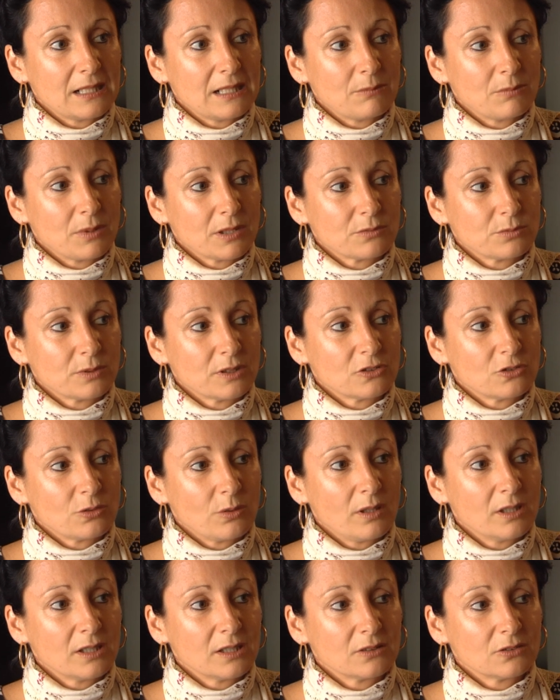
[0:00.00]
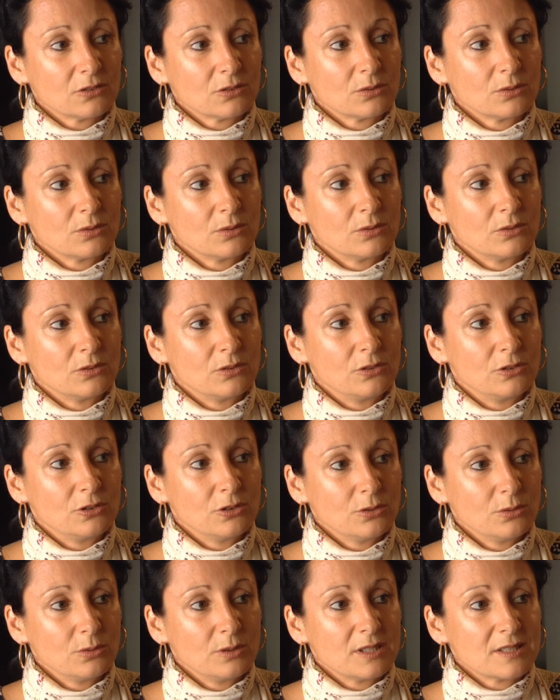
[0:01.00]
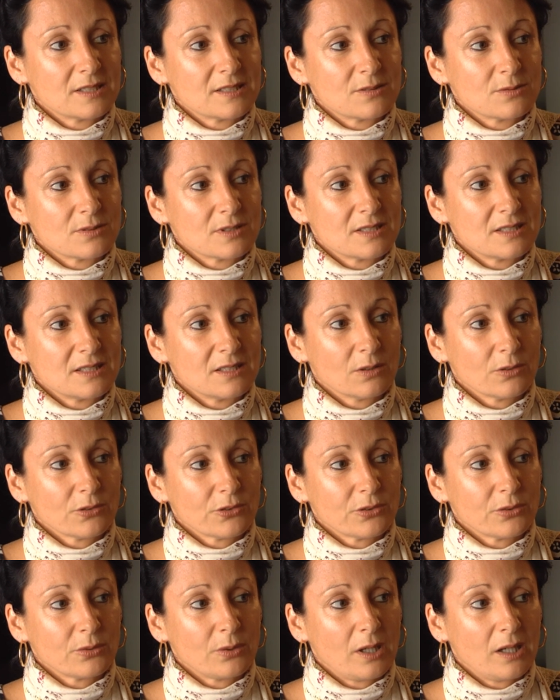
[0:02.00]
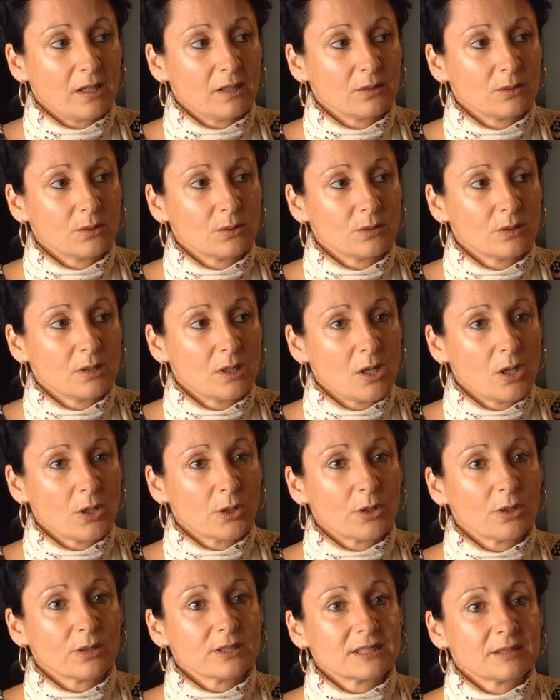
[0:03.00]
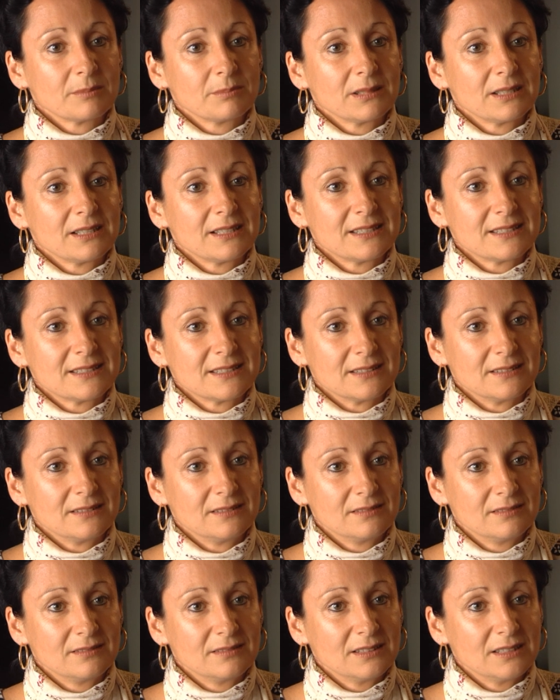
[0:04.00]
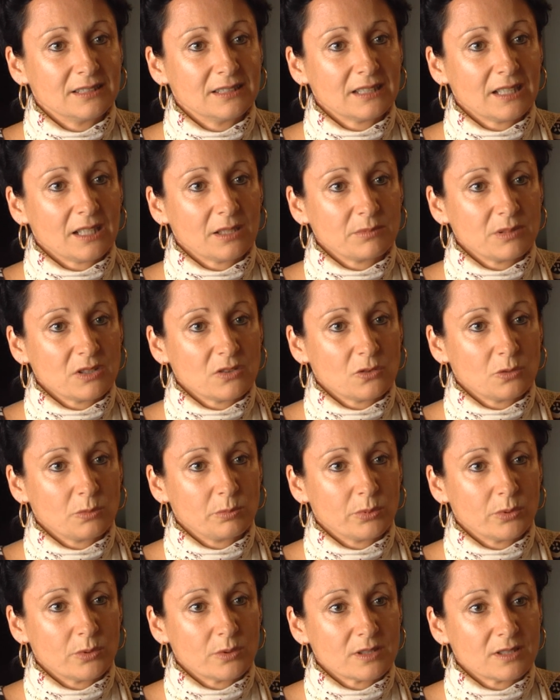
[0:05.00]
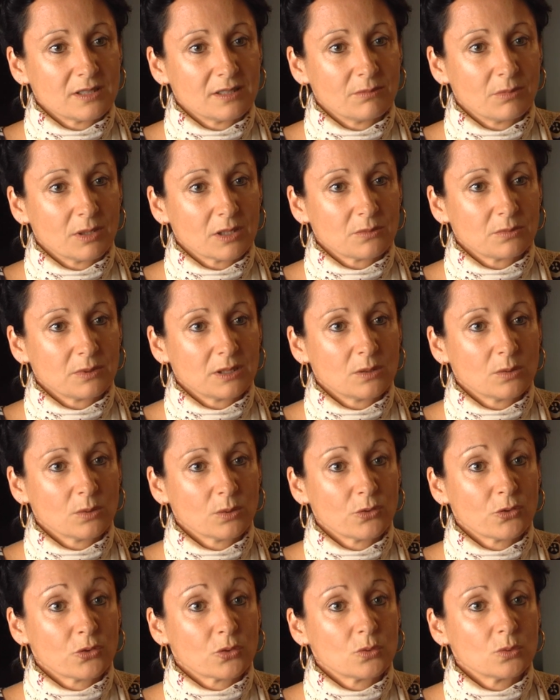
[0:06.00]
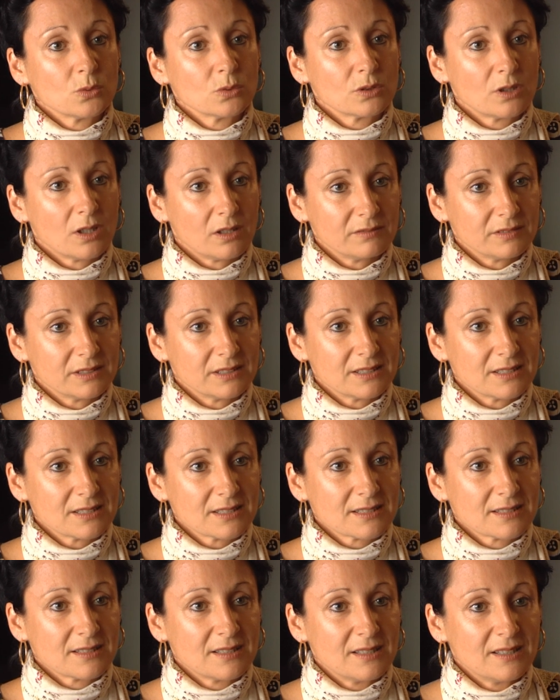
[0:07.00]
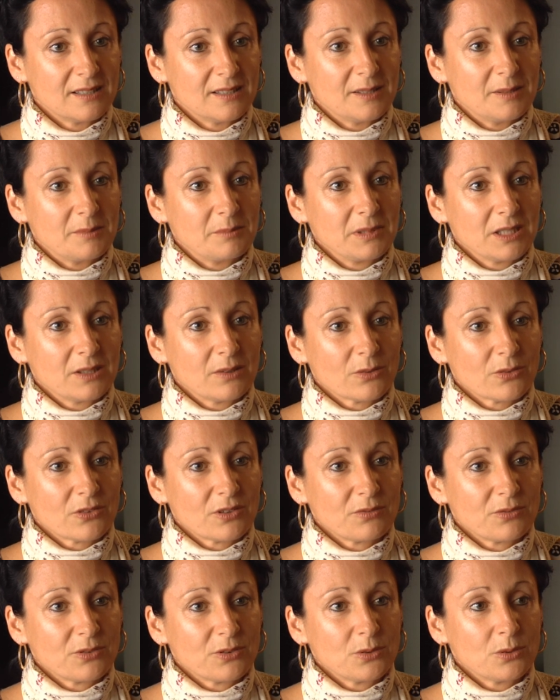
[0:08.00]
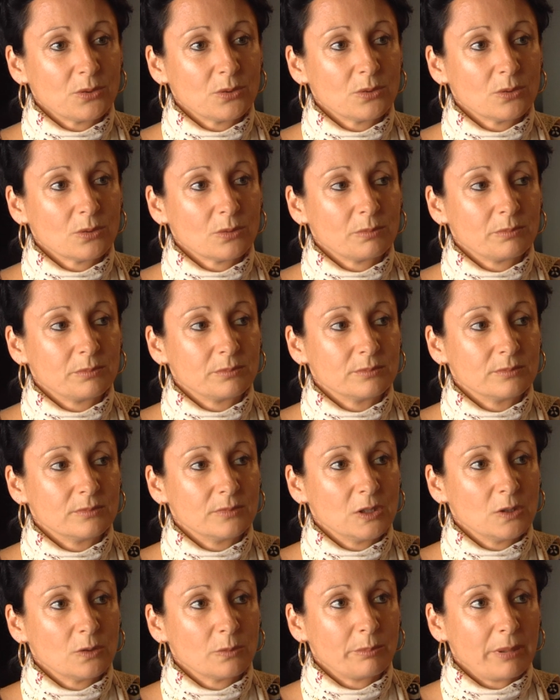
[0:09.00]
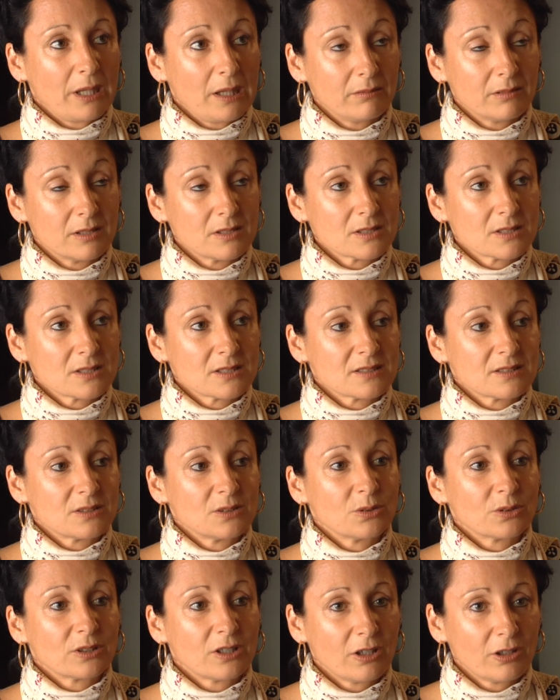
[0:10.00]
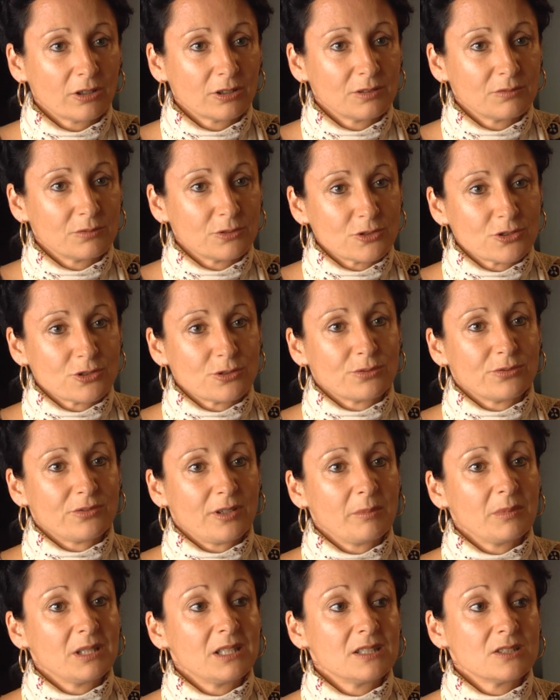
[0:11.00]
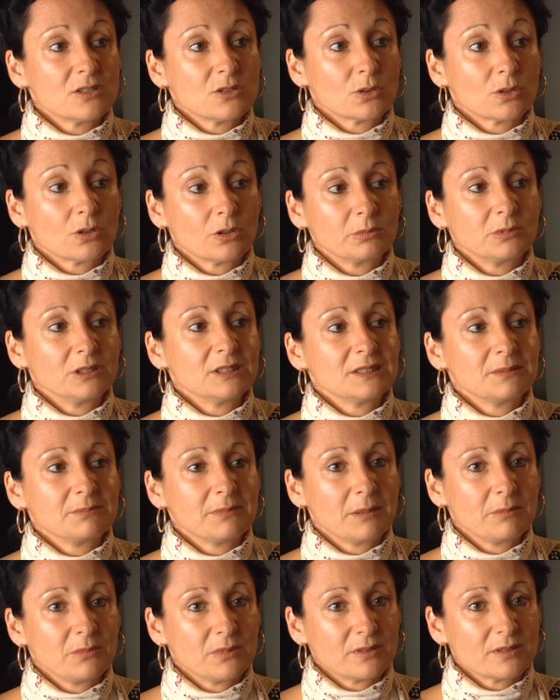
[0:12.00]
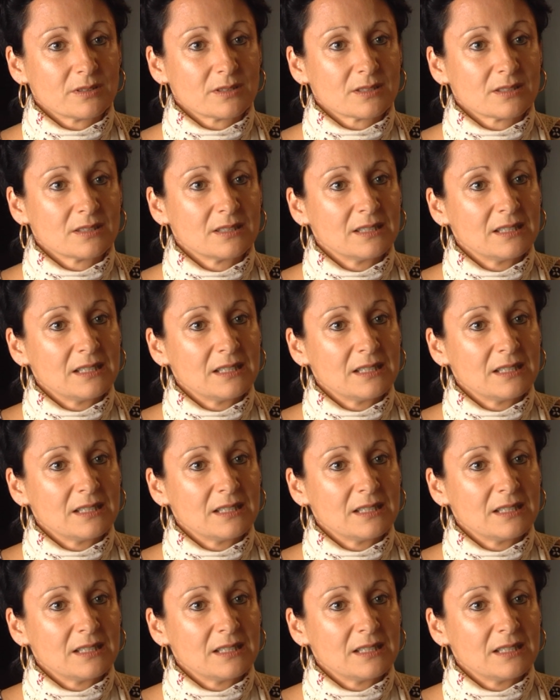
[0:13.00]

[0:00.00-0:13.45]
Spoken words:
What we are trying to do is to see also how accountability can be supported, what we call the school governance. Because if you, your parents, your caregivers, your families, your community members